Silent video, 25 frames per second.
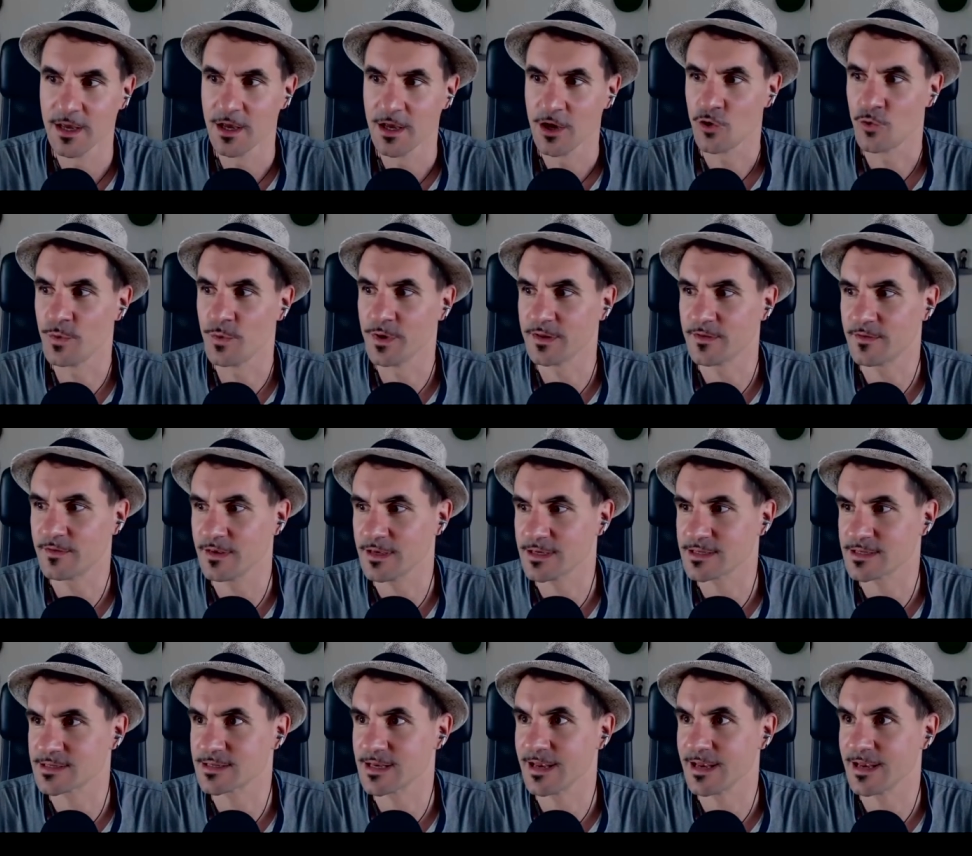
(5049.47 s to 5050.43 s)
With this
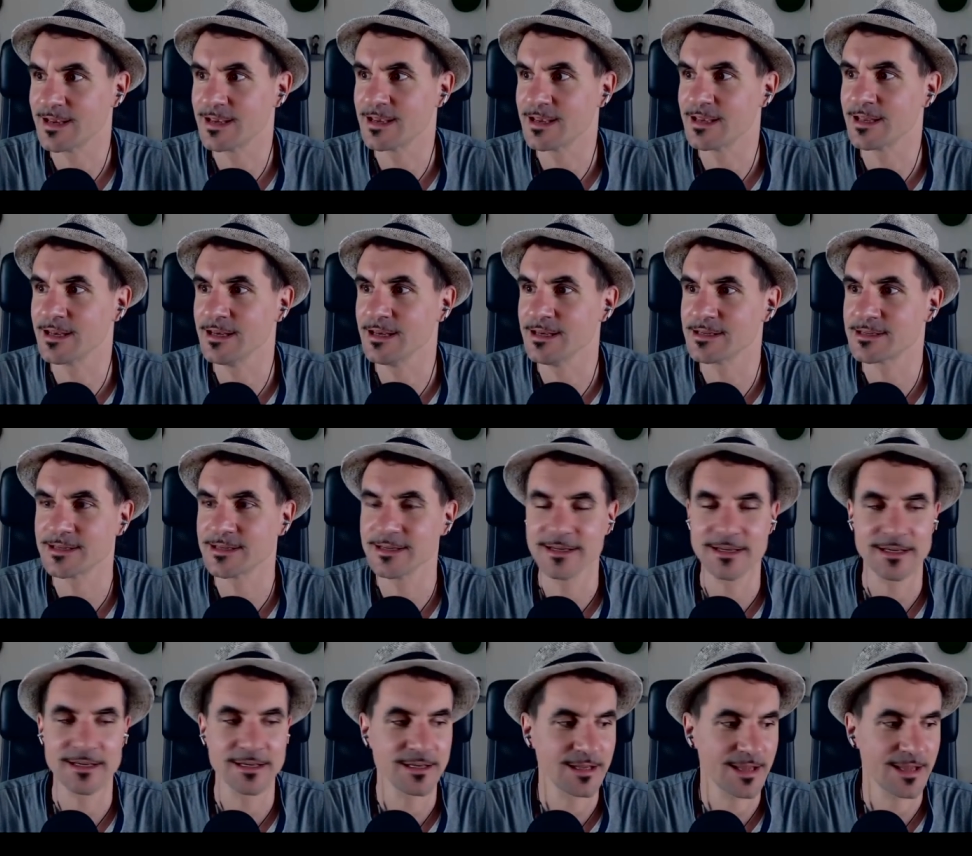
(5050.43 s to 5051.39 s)

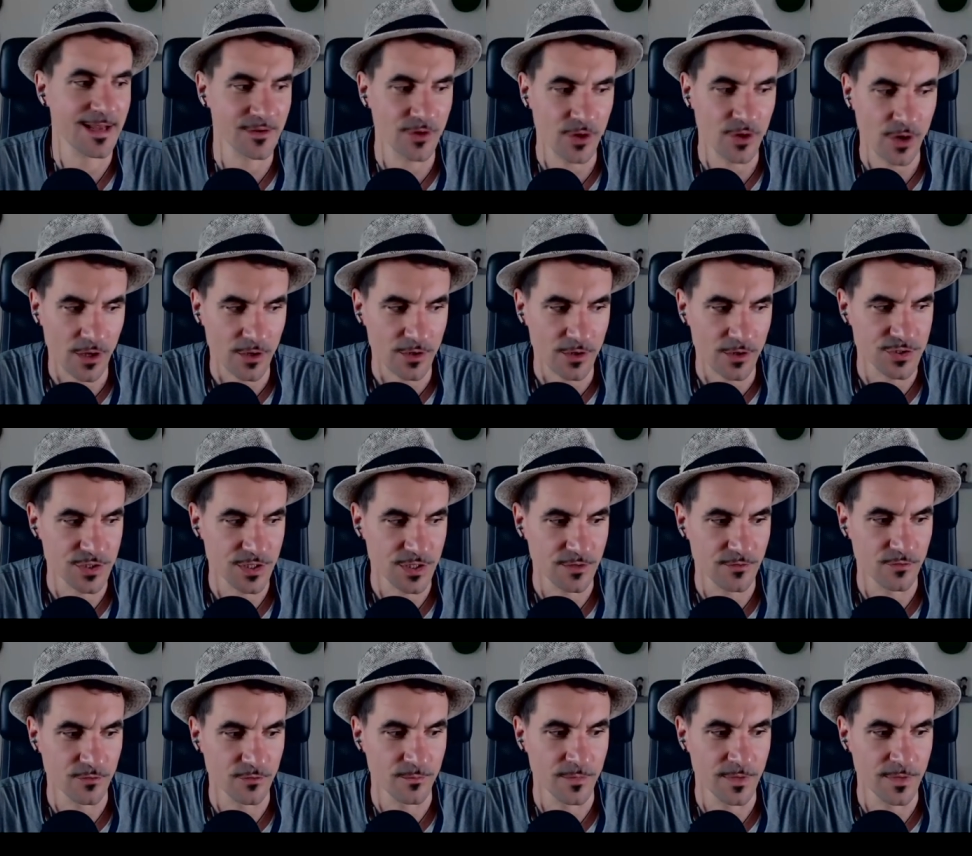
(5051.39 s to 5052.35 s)
increasing technology to
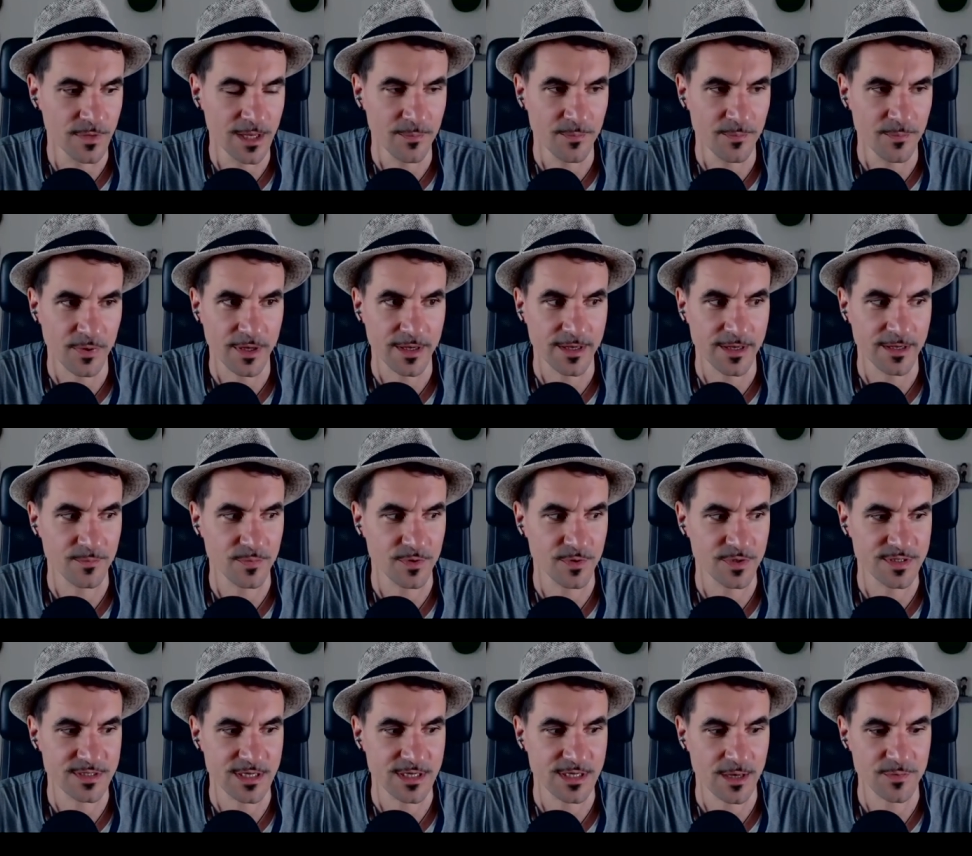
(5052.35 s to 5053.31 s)
manipulate
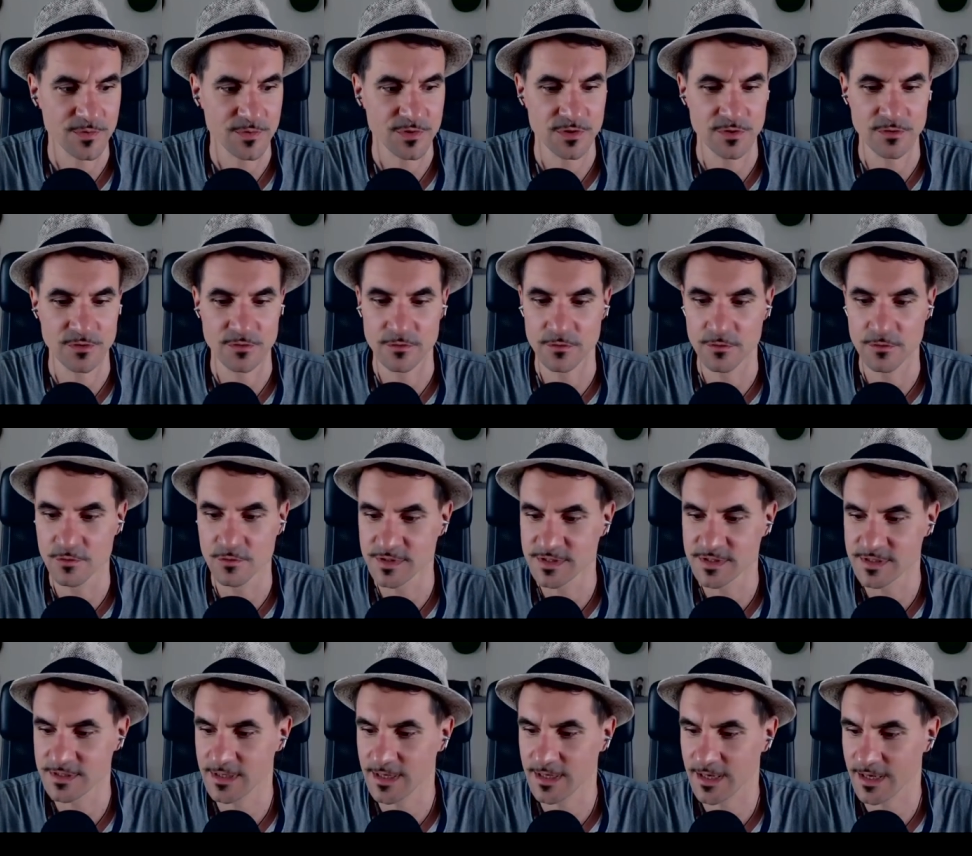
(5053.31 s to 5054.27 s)
perception, do you see
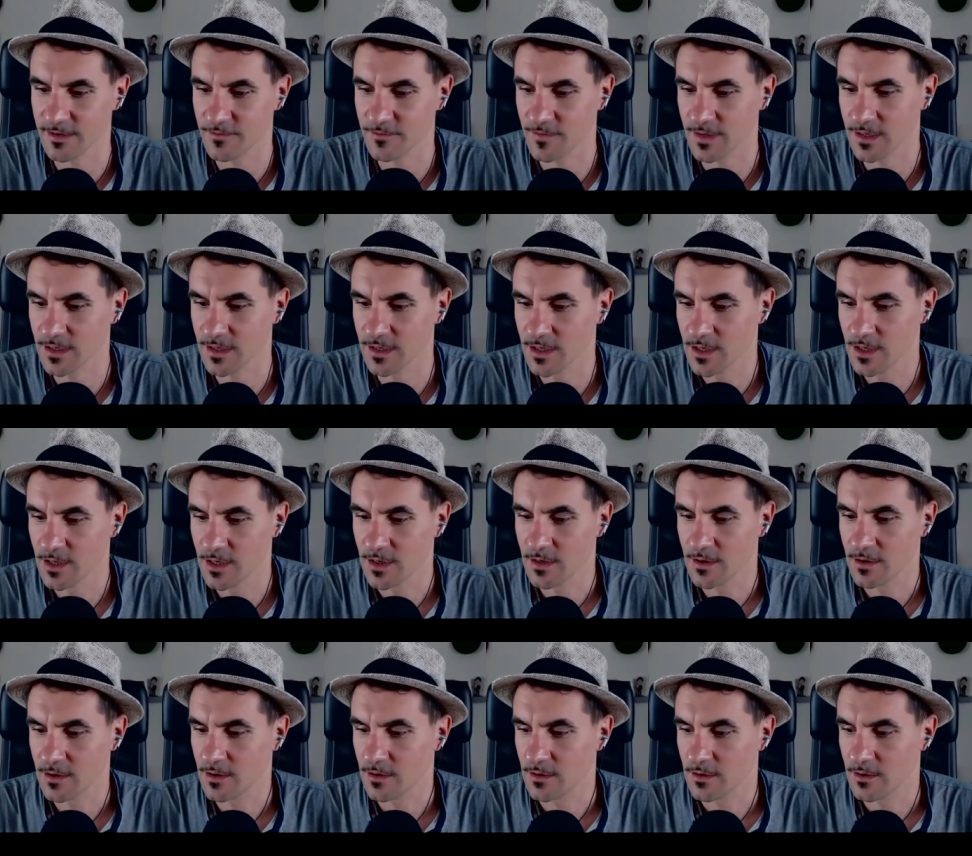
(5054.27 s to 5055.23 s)
anything
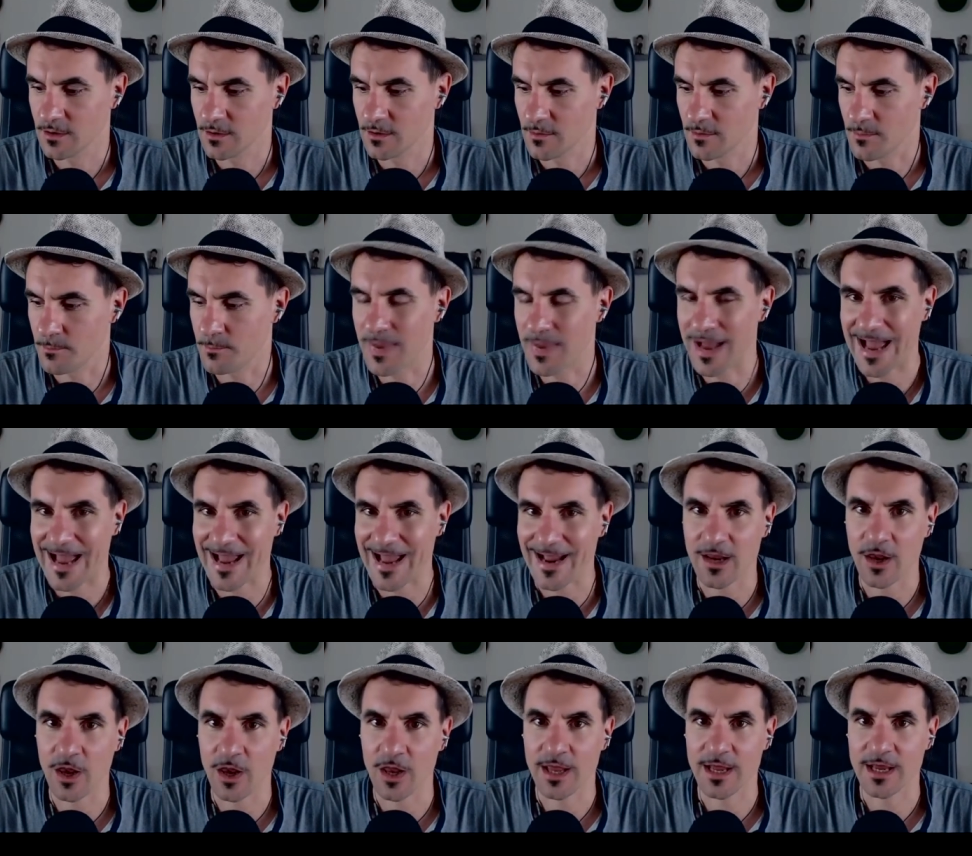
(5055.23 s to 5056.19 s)

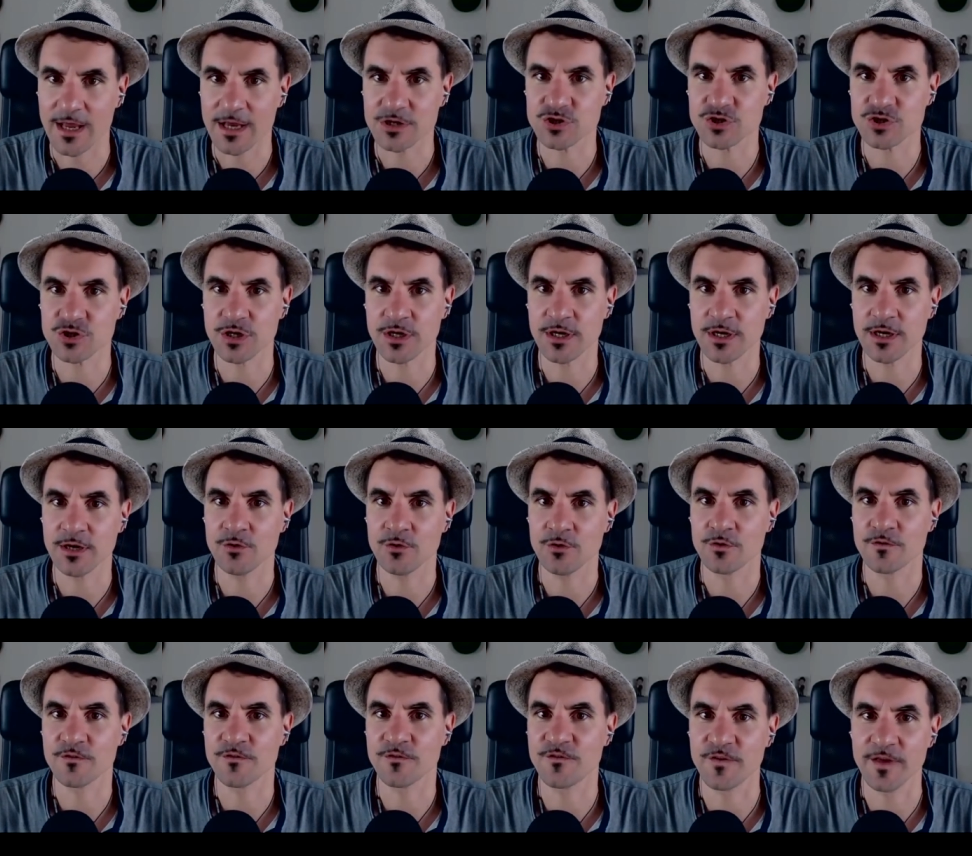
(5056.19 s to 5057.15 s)
backlashing or
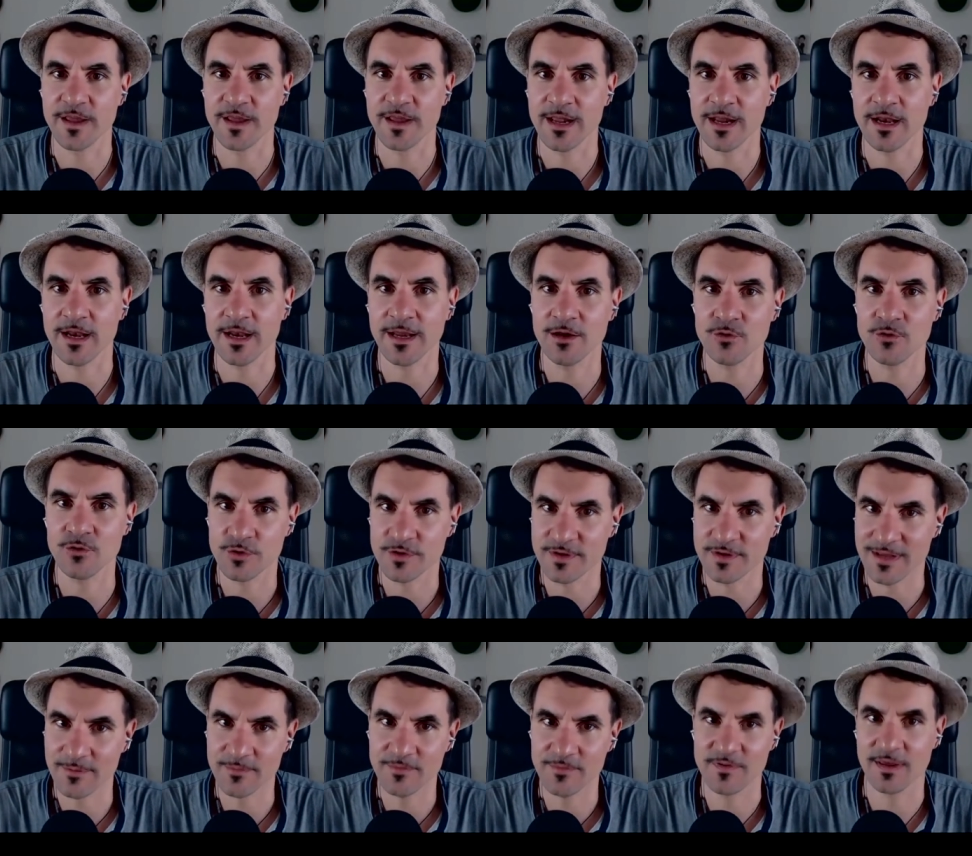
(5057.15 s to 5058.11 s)
failing or
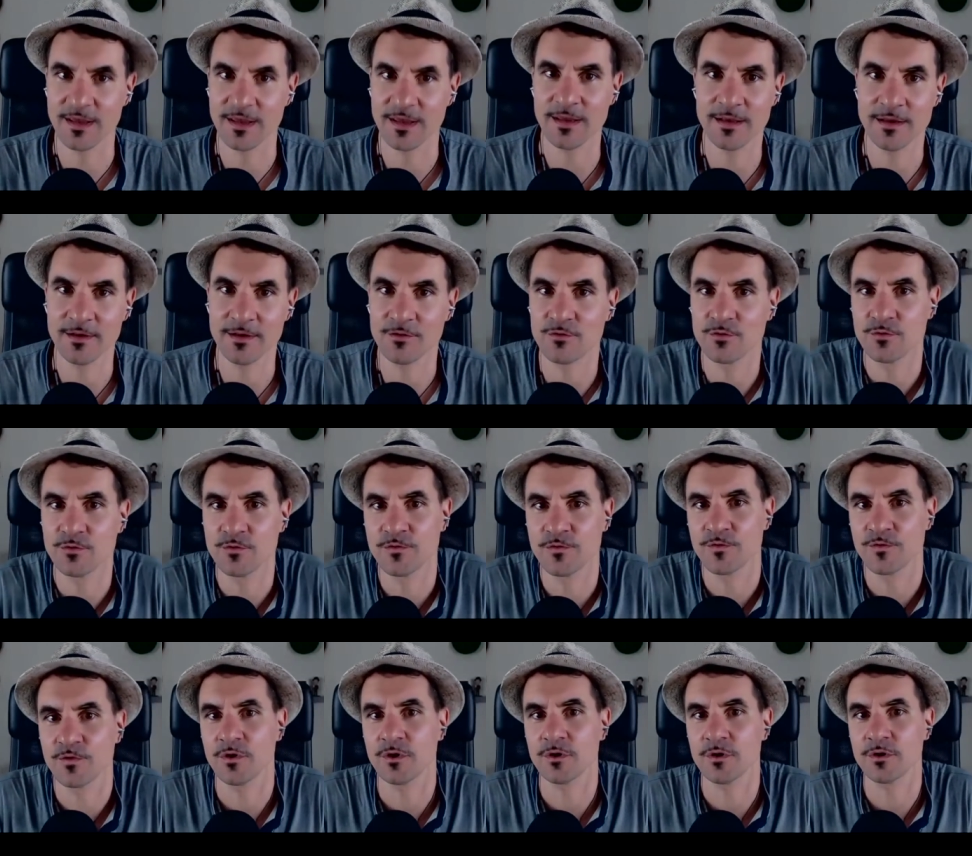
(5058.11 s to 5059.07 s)
them taking it too
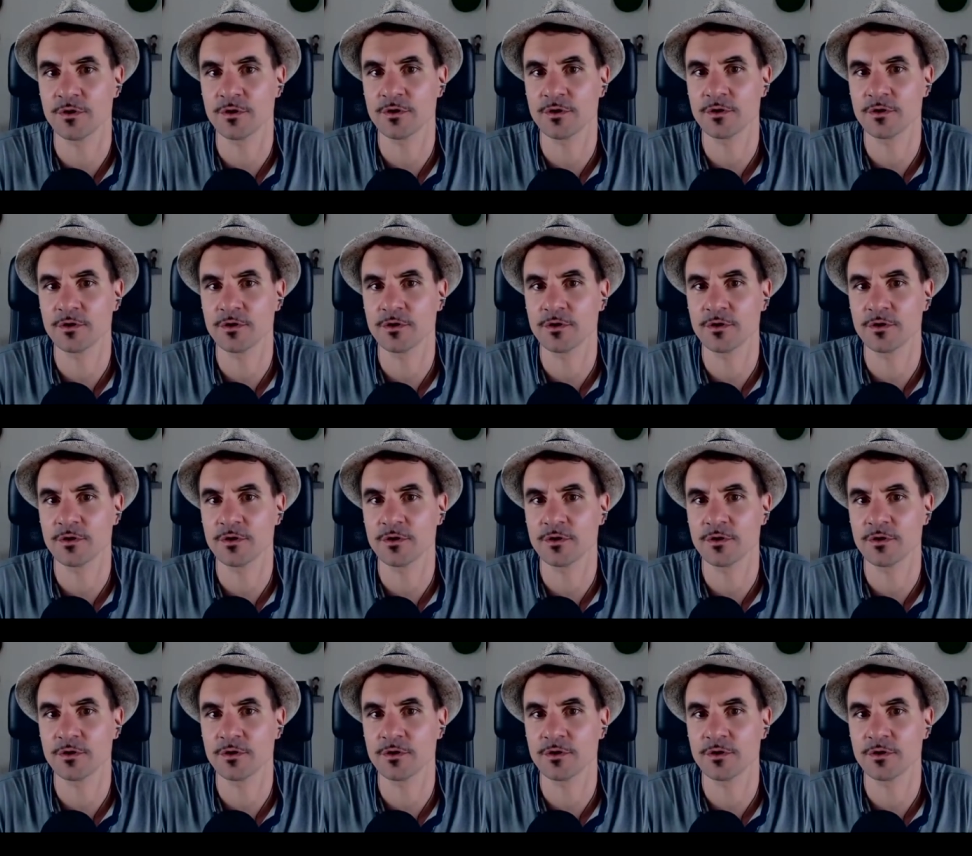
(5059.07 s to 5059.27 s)
far?